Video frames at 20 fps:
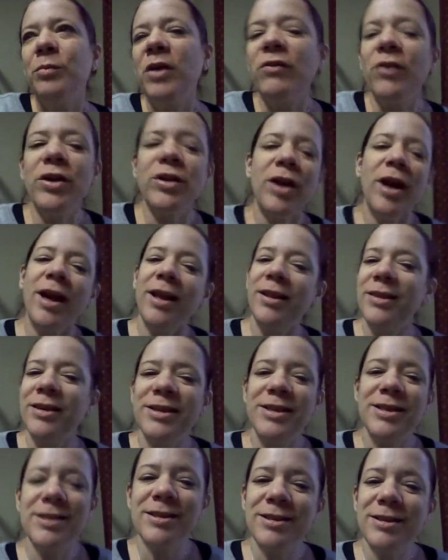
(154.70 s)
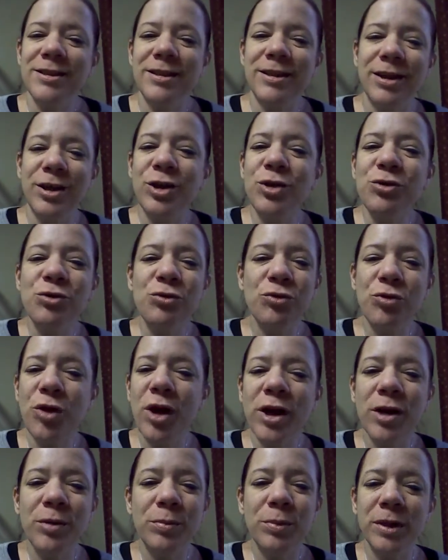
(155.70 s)
father had these
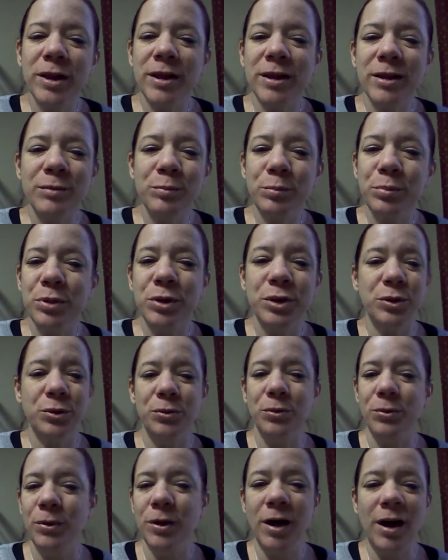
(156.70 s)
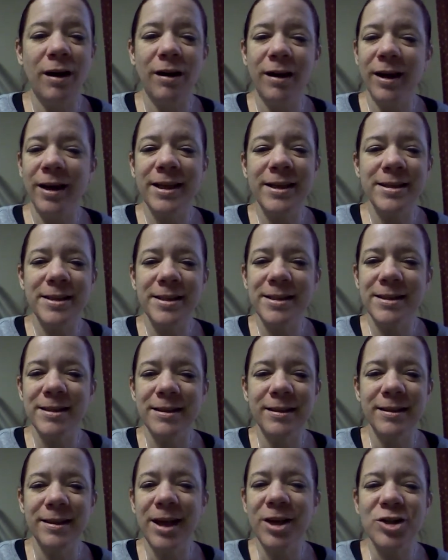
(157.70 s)
incredibly blue eyes
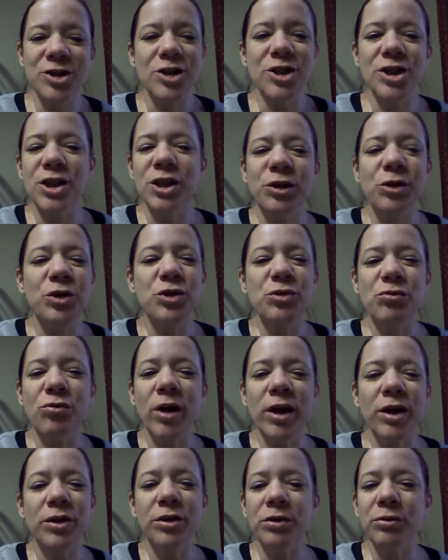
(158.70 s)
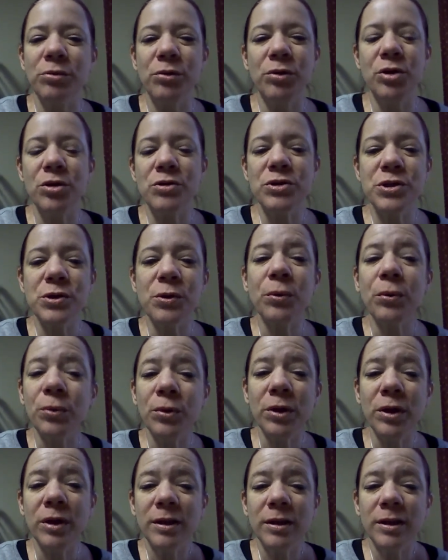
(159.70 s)
that just looked right through your
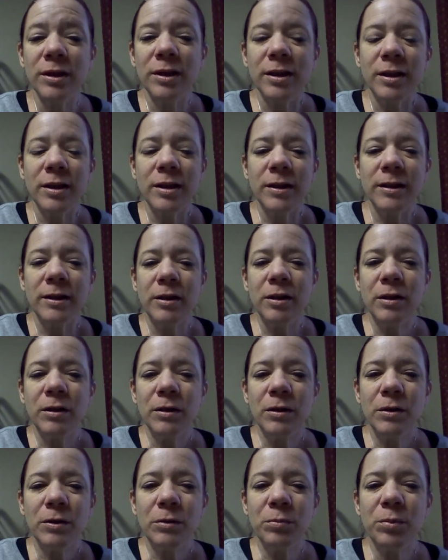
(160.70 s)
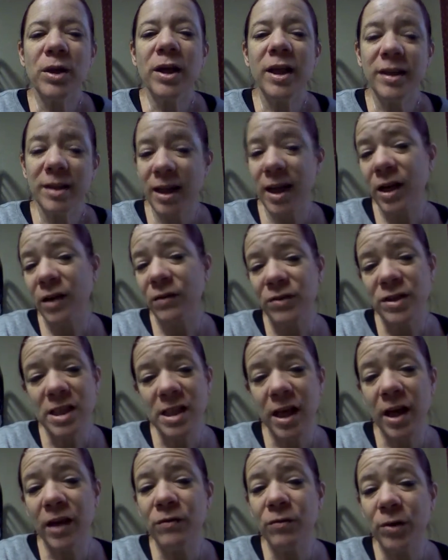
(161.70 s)
soul. But at the end of his
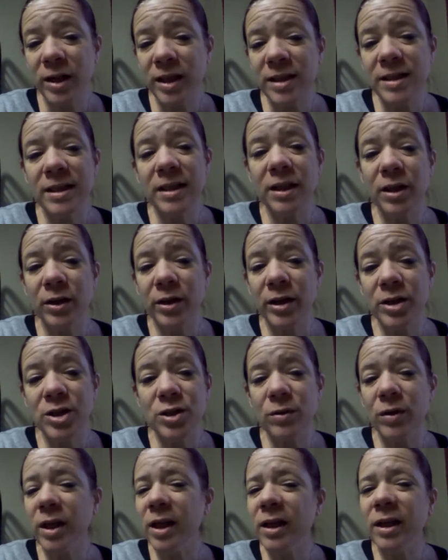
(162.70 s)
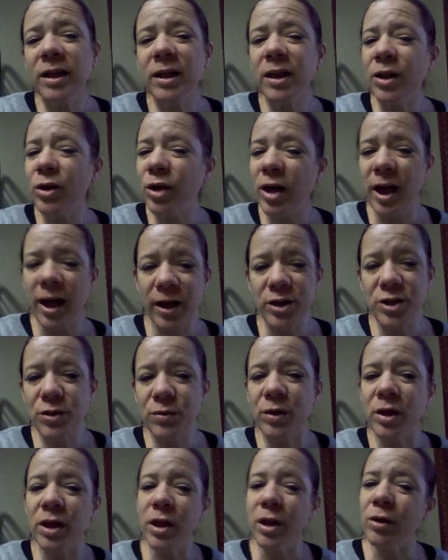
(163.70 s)
life, when he did look at you, he didn't look at you,
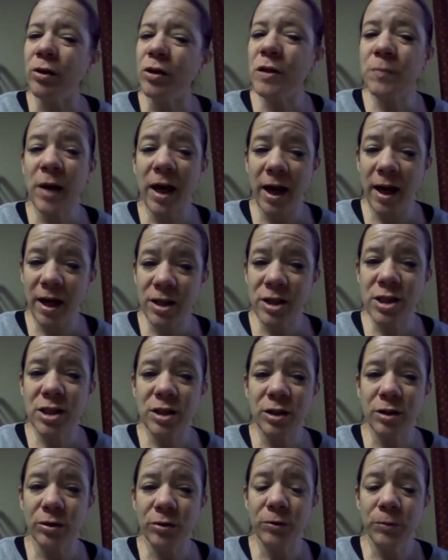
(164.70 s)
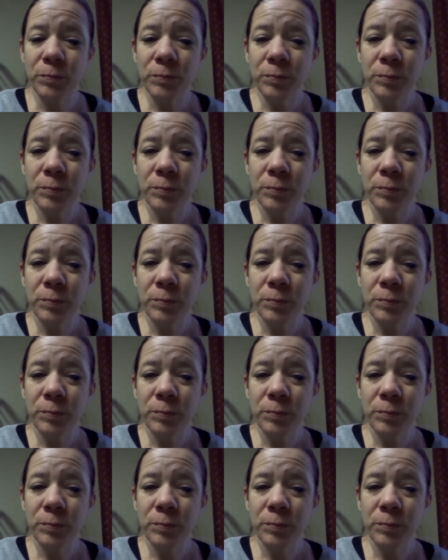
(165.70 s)
he looked past you.